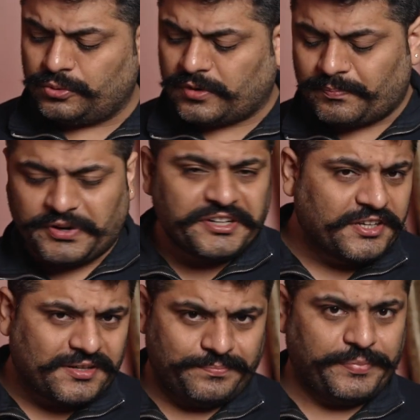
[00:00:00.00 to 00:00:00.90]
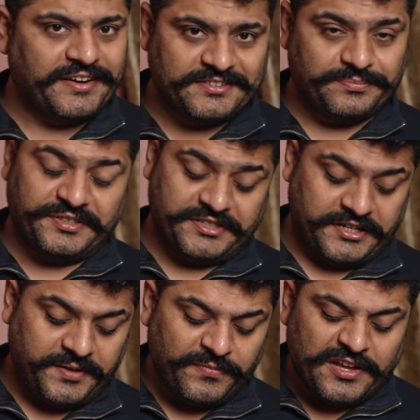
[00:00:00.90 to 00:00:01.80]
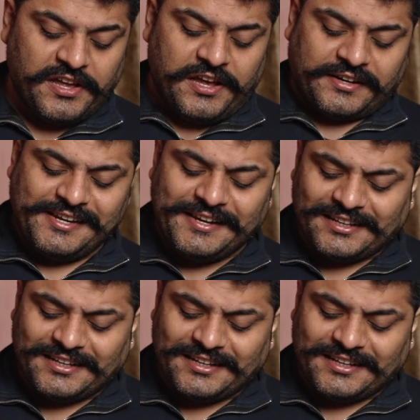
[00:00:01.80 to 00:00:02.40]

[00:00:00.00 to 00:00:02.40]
complete the comparison, basically, clean